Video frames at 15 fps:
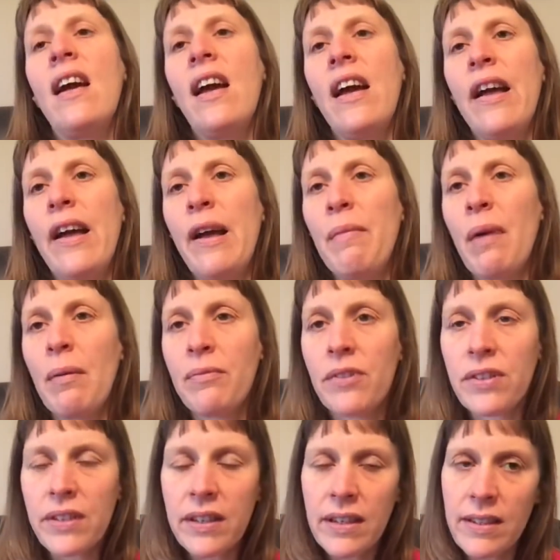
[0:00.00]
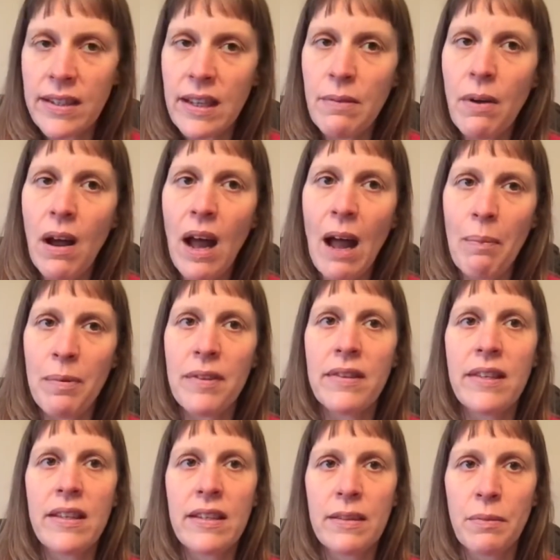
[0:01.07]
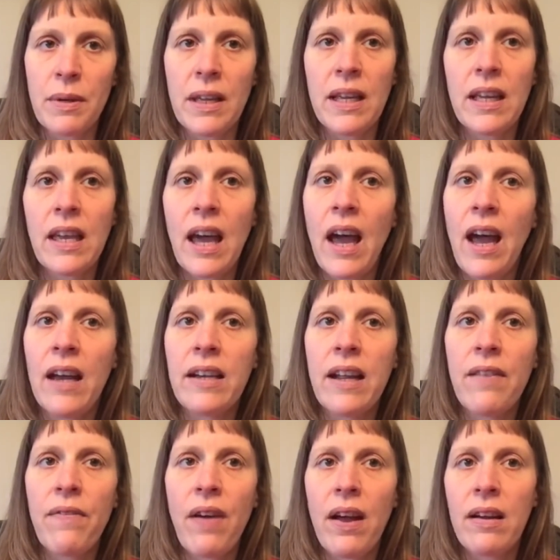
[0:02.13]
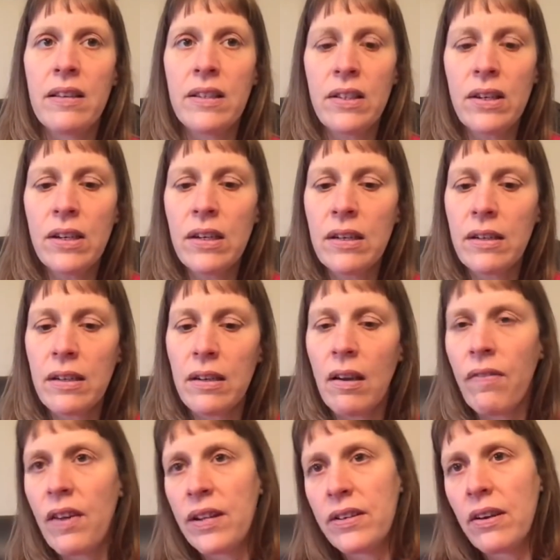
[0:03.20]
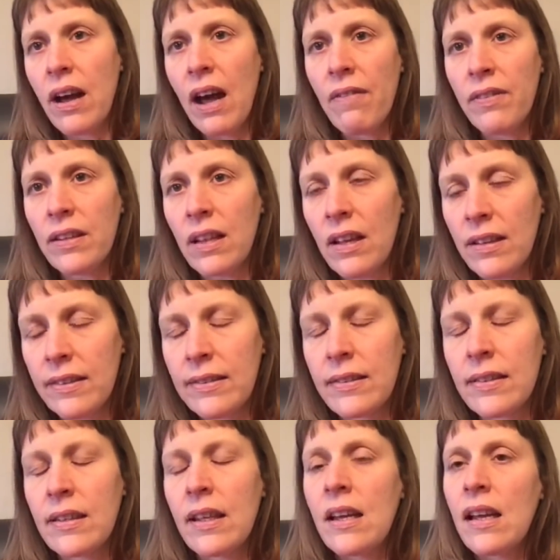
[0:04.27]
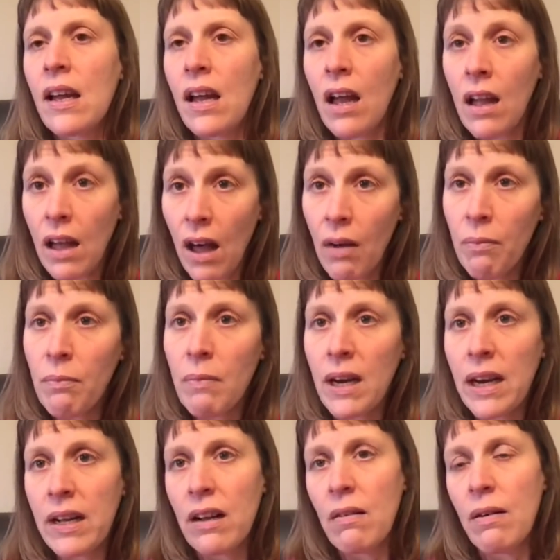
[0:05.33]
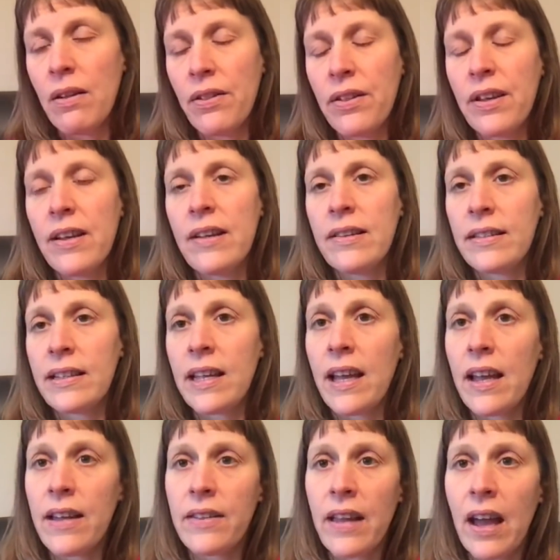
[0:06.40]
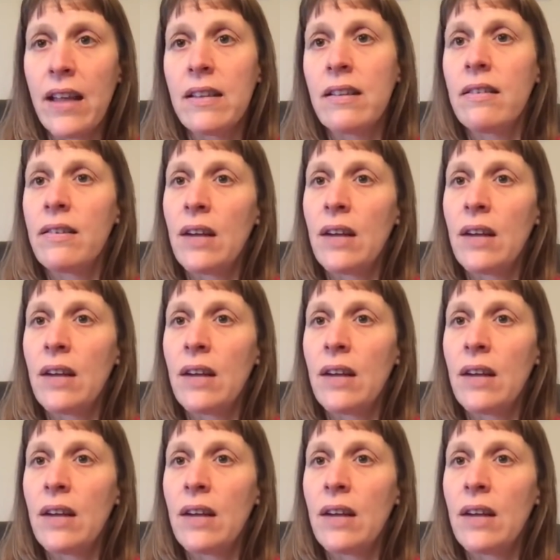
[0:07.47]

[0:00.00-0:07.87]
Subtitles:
I'm just going to see what happens this week, and if I don't have a loss when I go on Thursday, then